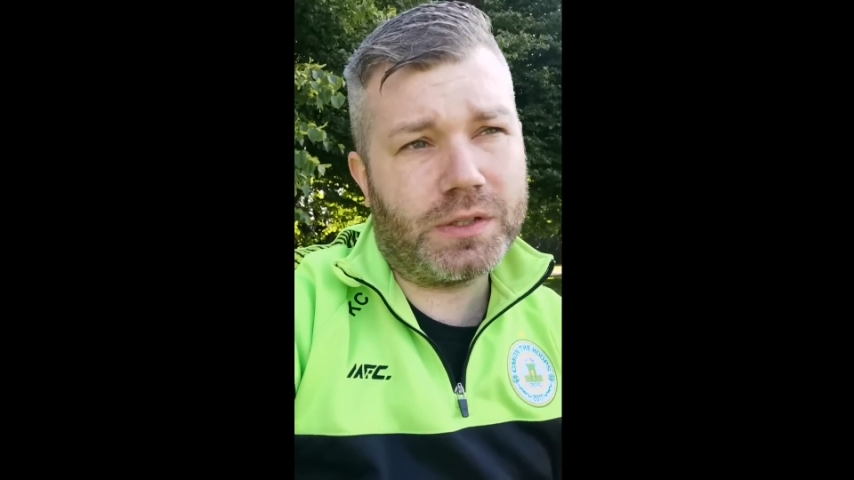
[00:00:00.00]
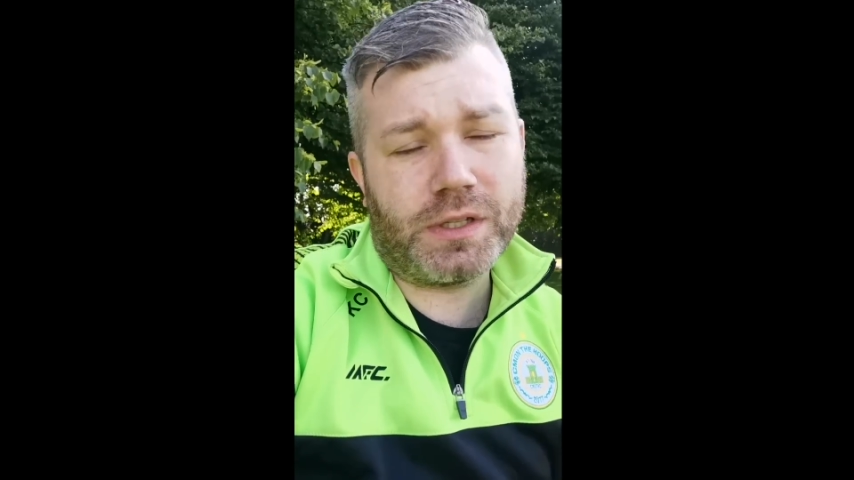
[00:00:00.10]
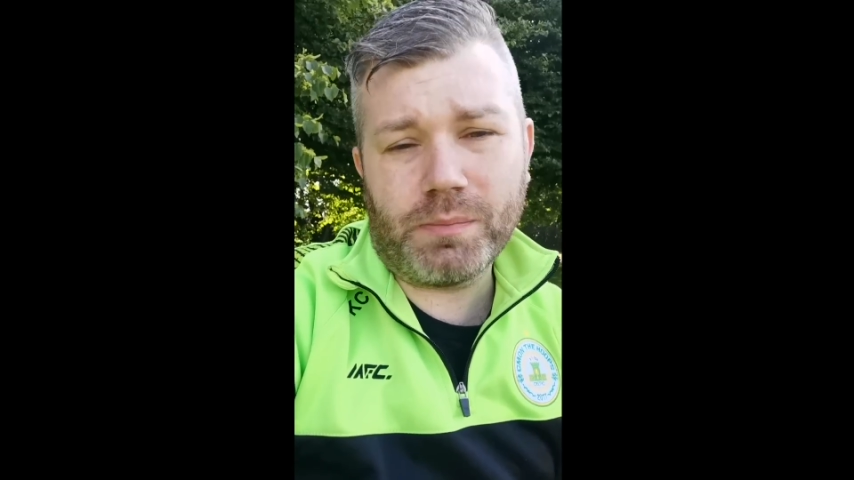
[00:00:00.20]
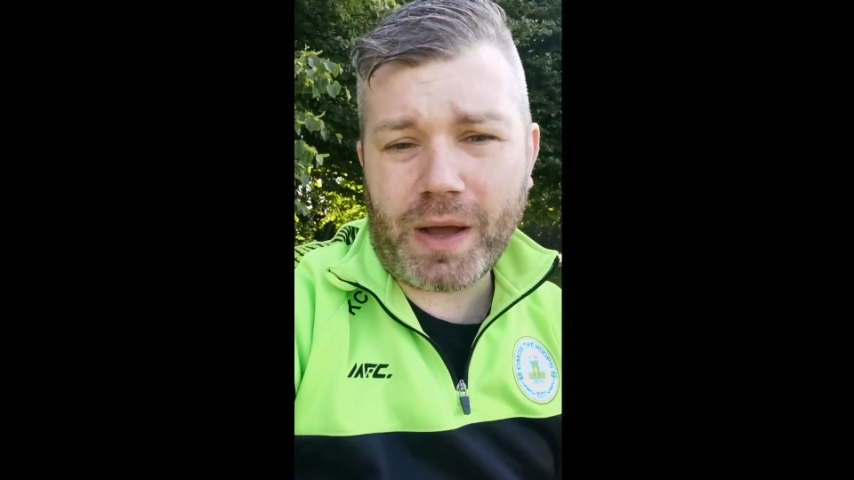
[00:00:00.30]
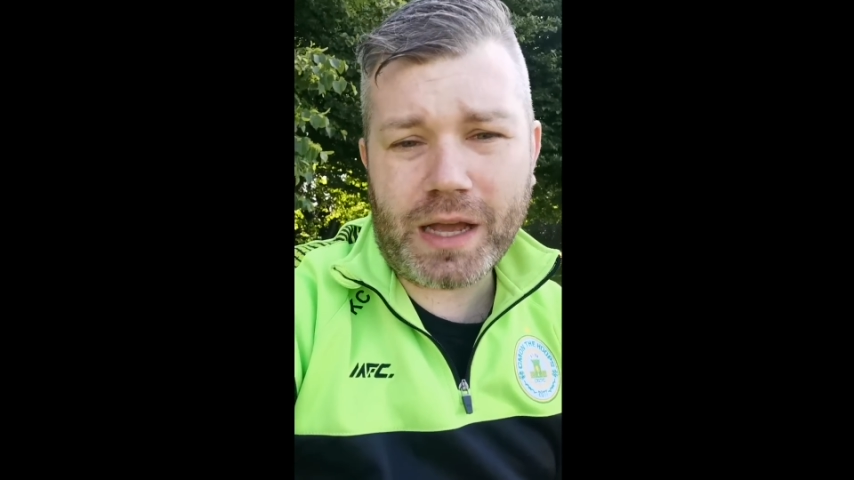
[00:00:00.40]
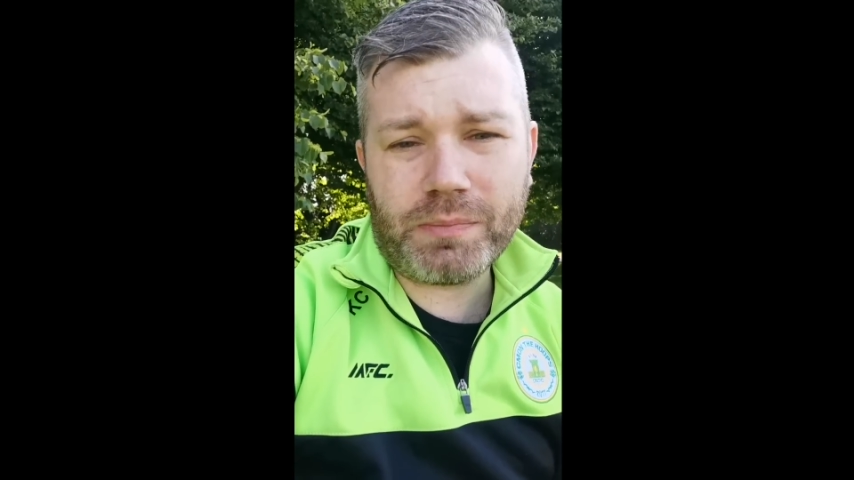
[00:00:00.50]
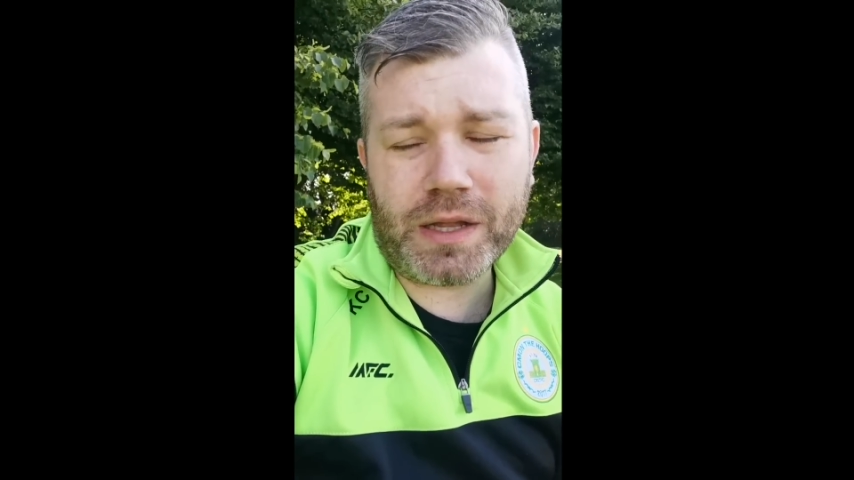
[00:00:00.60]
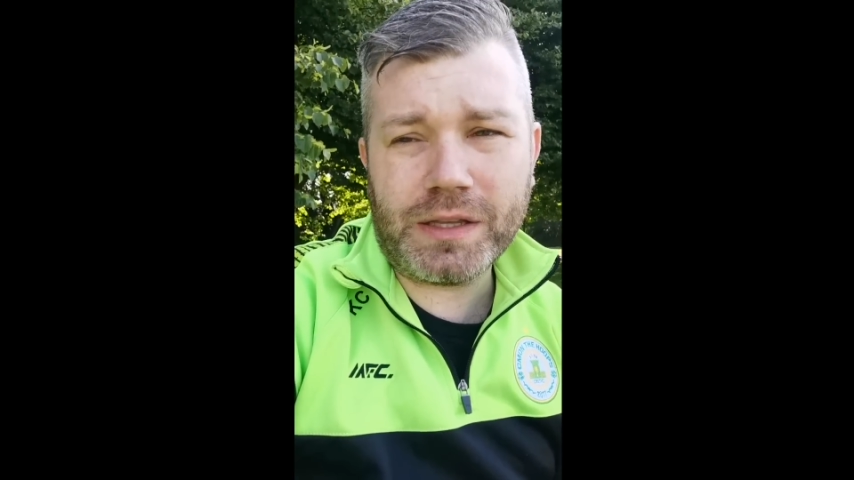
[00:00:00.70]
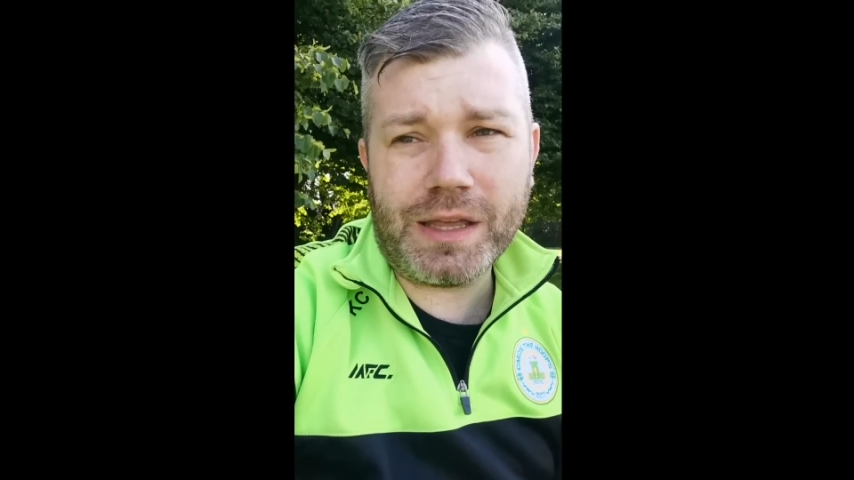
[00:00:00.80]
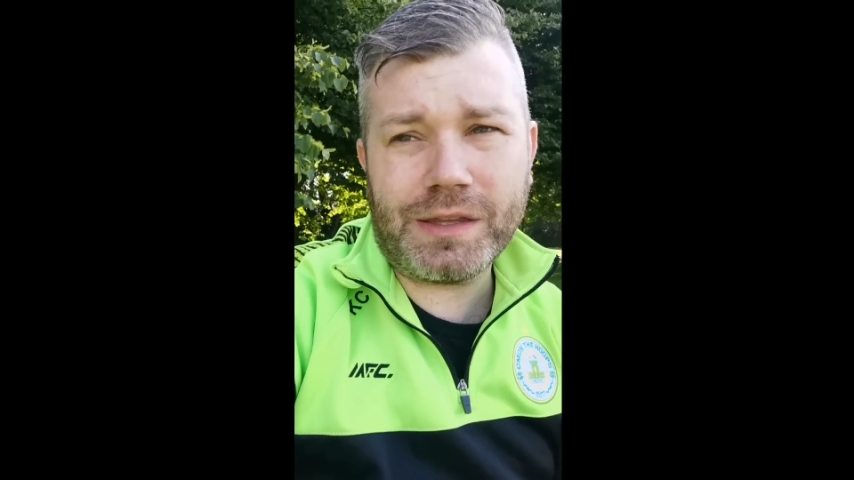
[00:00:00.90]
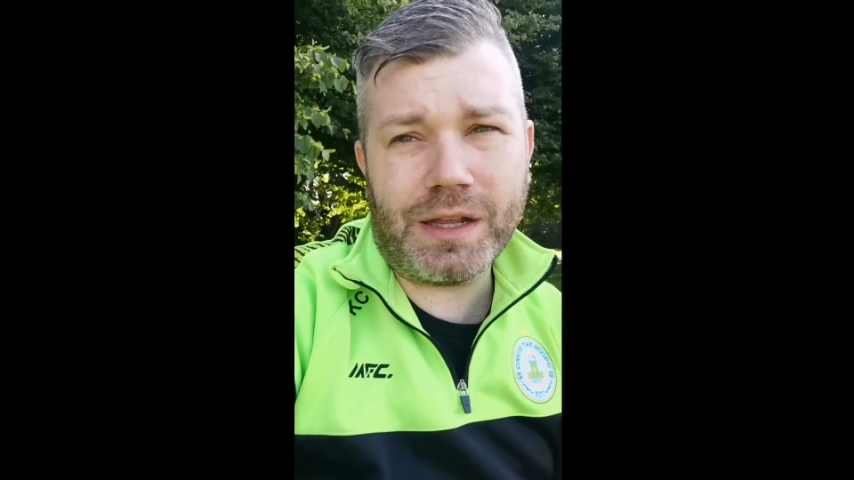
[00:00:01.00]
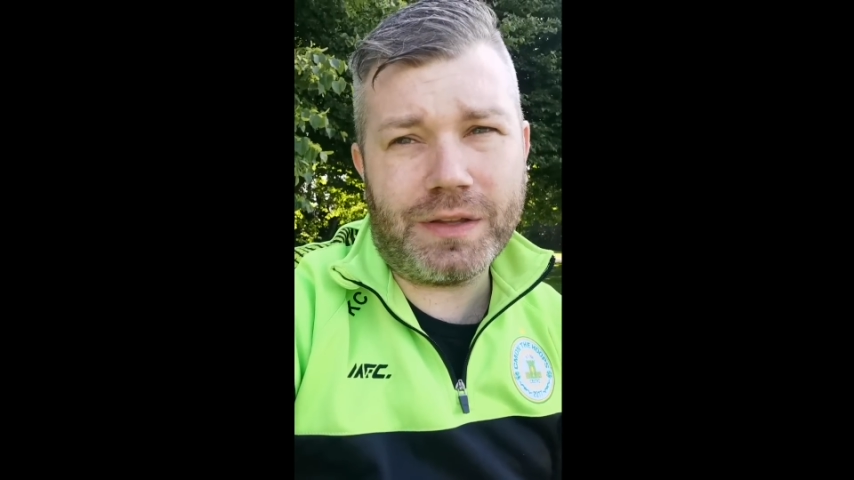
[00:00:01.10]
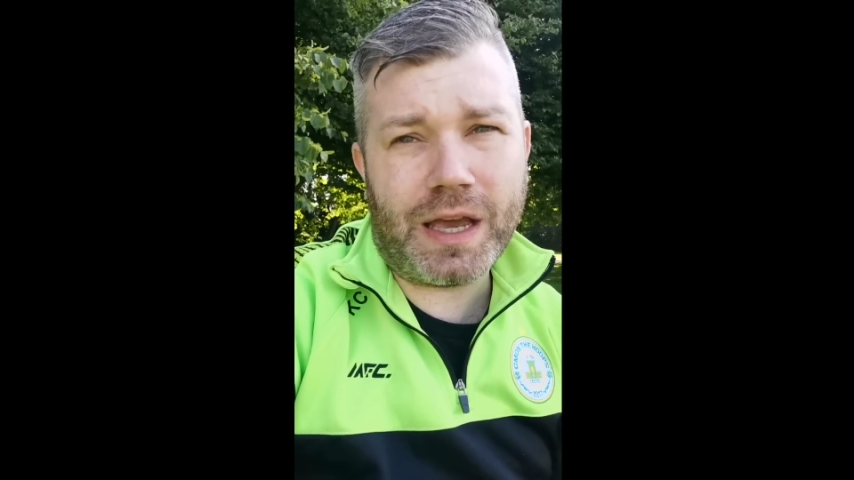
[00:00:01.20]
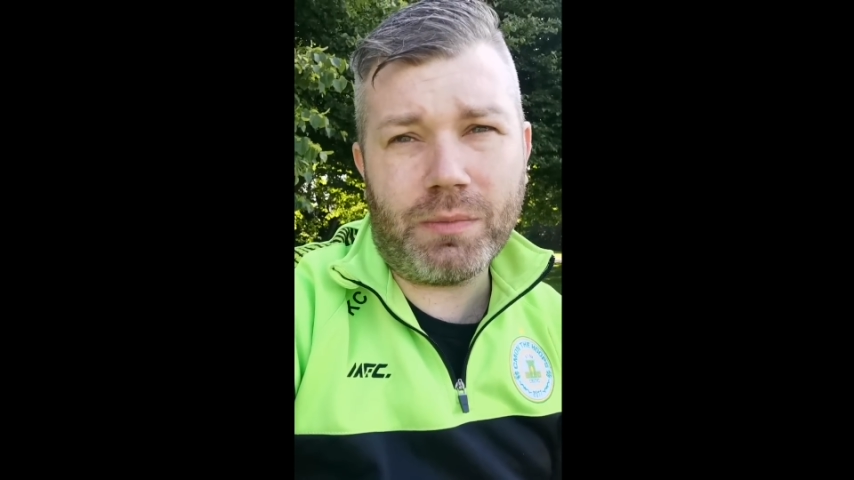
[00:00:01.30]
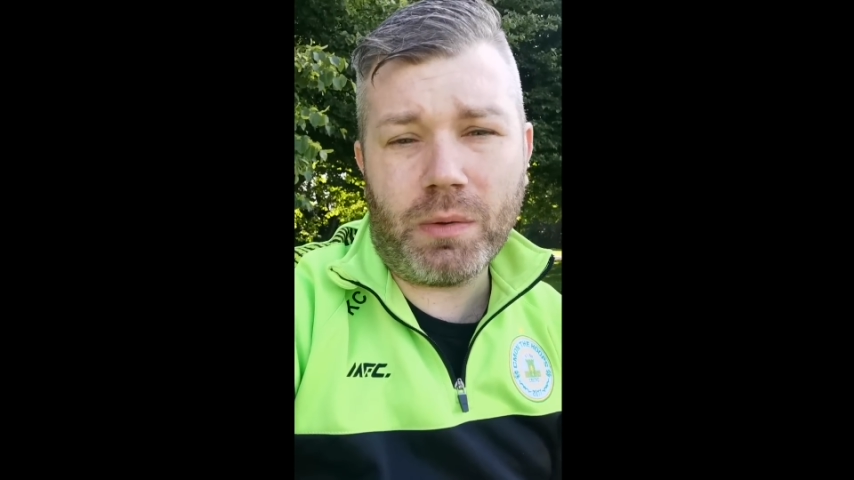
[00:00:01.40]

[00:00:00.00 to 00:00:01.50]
I'll still back. At the end of the day,